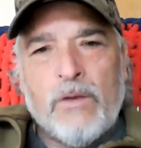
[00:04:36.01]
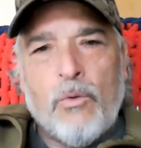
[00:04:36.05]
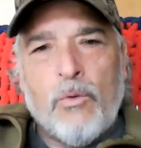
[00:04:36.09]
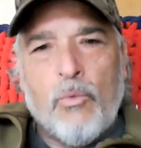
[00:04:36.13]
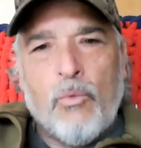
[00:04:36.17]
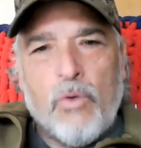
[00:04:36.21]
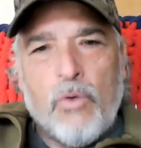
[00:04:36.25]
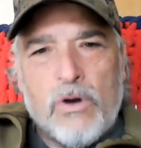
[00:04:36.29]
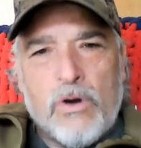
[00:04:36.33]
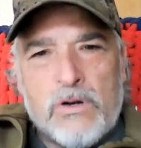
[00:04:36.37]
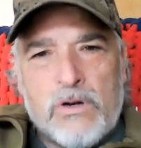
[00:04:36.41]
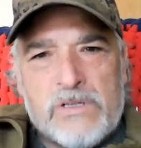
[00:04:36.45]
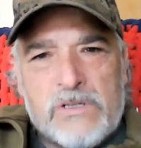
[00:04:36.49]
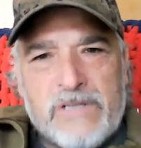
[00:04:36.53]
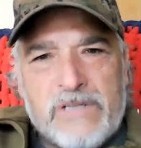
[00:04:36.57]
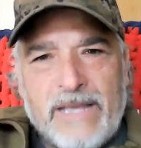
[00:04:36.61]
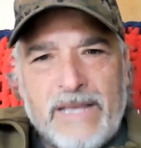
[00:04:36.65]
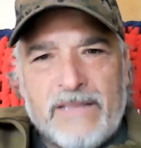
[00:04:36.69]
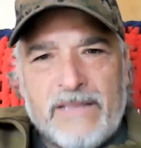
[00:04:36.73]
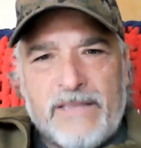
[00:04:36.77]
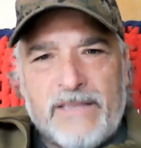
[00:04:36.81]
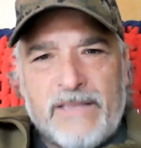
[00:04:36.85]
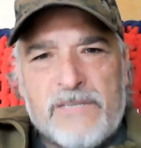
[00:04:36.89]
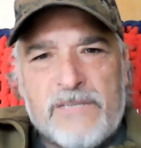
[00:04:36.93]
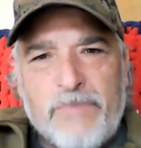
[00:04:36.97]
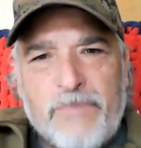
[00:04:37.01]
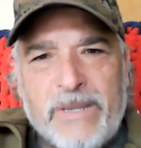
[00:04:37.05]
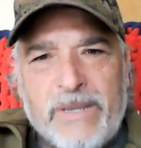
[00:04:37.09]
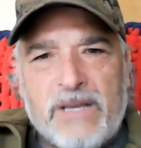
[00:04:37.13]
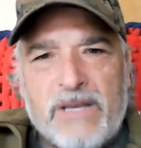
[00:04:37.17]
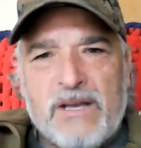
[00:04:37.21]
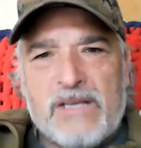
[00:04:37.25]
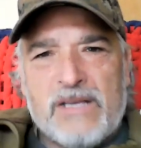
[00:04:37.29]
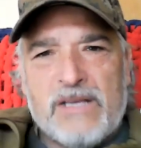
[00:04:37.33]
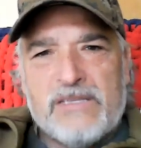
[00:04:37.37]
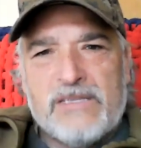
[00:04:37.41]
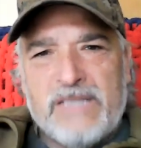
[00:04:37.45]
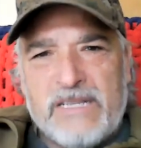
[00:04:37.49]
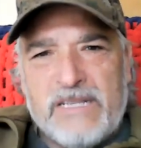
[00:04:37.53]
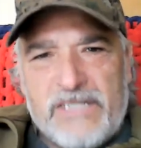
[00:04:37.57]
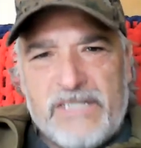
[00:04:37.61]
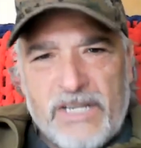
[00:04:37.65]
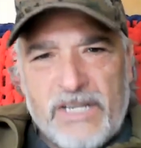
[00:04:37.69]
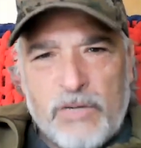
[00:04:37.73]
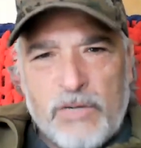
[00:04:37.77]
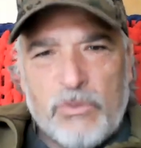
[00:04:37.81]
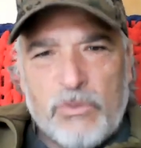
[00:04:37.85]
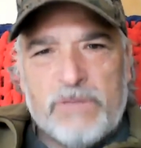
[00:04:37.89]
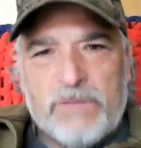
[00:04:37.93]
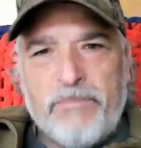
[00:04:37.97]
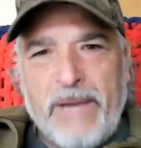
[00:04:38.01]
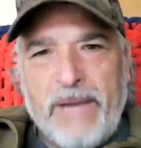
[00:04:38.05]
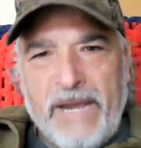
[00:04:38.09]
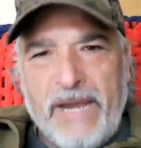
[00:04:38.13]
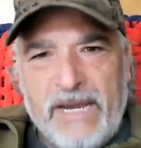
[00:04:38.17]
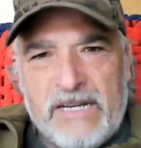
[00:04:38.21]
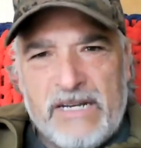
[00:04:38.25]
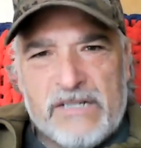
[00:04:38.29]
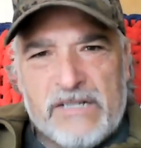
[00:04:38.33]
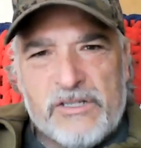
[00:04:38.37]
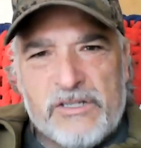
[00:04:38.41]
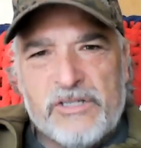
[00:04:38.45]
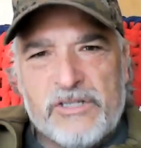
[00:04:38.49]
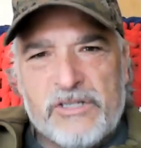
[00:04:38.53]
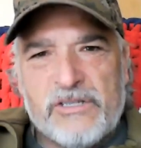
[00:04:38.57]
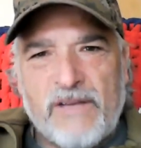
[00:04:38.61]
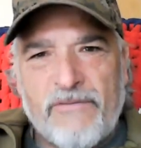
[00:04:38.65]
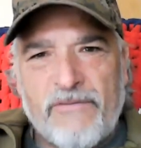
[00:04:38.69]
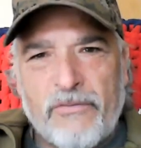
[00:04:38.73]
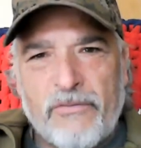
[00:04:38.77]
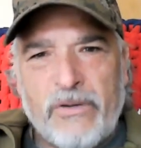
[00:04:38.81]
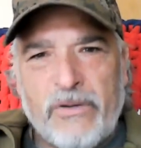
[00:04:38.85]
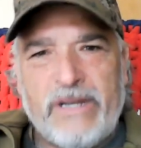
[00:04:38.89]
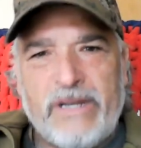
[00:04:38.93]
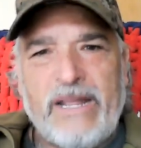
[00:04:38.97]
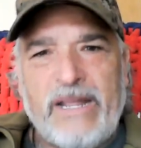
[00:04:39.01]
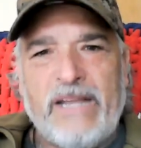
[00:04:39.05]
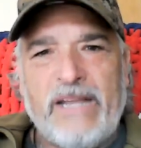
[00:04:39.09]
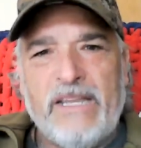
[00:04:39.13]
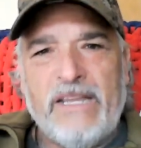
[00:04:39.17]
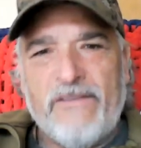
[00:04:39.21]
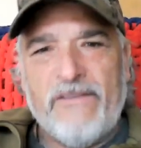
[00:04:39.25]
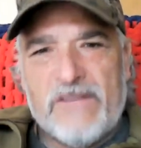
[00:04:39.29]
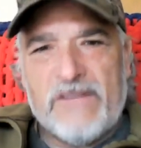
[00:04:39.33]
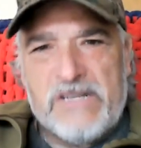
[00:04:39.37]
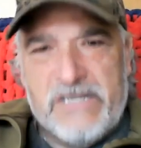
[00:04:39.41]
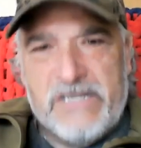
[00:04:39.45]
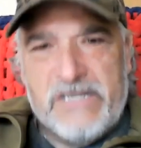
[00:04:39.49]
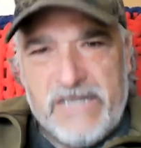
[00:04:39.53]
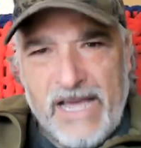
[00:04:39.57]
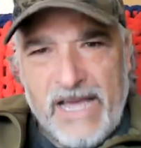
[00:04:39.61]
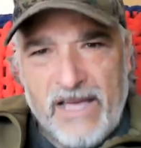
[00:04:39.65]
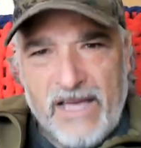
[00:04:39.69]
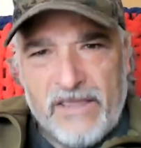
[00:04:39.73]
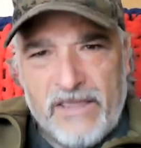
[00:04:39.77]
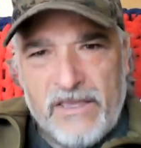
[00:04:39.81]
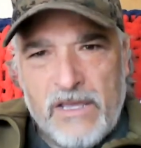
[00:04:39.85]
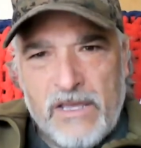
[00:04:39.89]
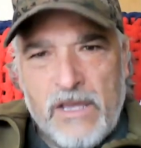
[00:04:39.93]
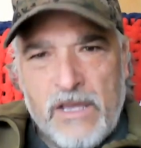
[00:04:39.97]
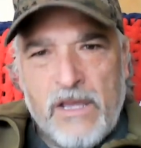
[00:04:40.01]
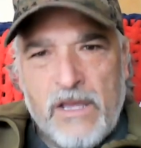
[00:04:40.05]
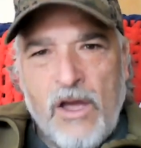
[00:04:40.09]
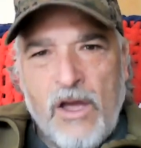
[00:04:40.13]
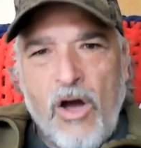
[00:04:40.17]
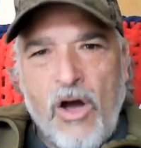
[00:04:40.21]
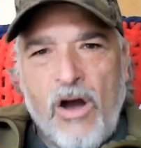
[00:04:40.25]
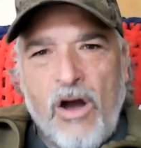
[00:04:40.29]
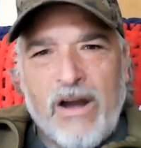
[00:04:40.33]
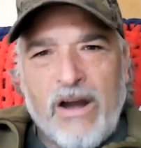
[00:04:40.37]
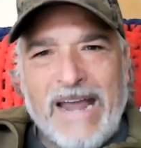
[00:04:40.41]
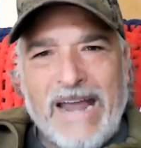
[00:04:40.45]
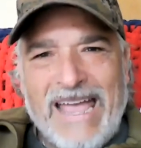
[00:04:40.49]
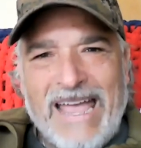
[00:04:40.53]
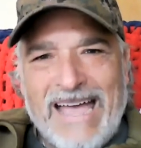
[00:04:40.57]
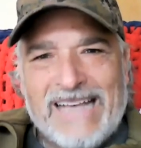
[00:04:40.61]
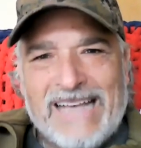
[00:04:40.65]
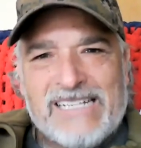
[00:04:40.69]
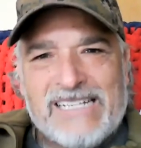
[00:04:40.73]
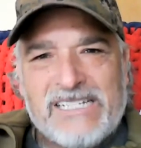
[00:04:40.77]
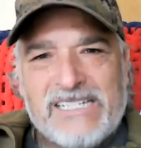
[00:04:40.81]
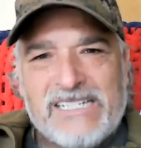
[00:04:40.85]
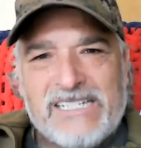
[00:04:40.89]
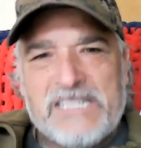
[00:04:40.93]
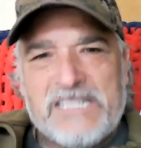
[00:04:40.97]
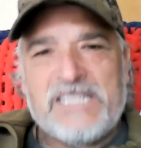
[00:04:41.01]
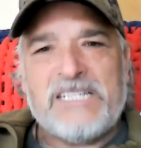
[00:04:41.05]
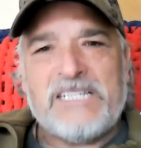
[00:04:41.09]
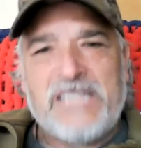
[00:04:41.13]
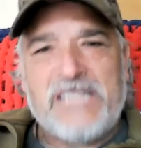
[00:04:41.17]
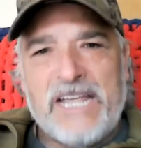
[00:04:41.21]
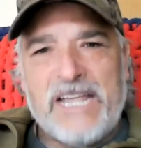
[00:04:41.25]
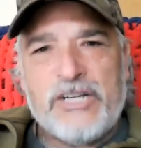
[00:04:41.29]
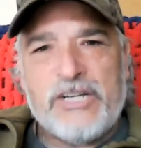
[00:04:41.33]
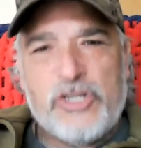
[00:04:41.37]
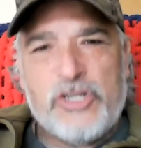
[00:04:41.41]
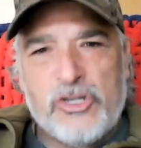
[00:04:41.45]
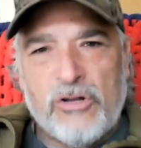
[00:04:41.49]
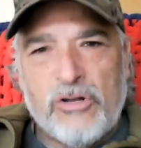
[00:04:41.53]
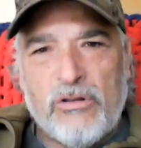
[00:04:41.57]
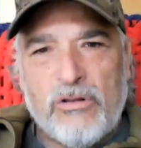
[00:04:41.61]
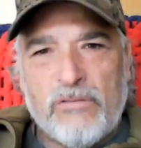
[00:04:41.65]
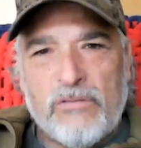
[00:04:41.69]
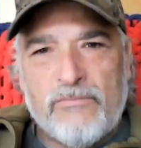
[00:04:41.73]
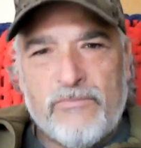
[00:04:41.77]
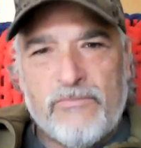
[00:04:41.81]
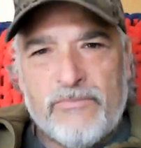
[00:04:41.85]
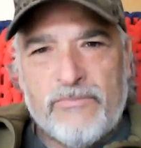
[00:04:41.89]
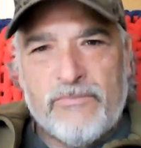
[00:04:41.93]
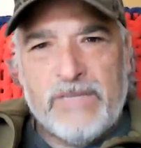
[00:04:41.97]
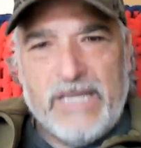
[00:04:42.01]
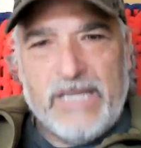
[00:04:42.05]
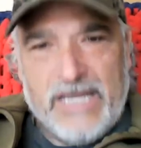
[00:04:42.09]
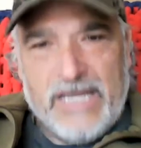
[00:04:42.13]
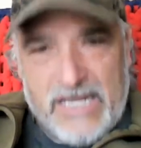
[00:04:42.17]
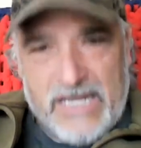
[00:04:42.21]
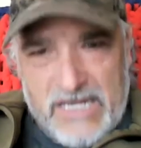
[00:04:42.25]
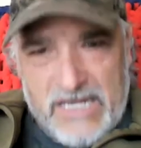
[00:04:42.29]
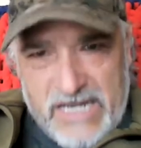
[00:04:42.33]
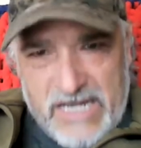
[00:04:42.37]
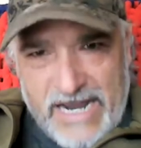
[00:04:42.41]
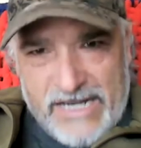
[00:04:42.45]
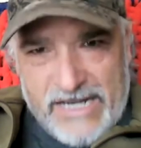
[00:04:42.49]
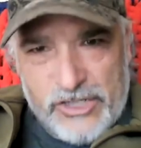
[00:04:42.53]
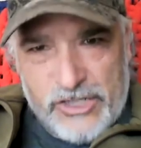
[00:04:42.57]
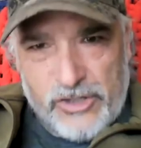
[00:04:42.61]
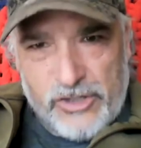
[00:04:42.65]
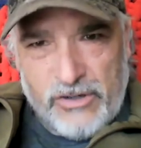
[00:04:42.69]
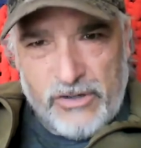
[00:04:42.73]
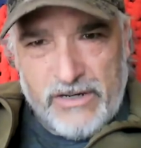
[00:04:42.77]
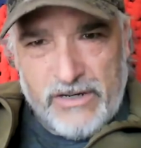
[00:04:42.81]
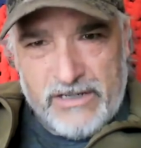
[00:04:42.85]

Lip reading: Words like this, because they deal with pain and suffering and even death, are existential in nature.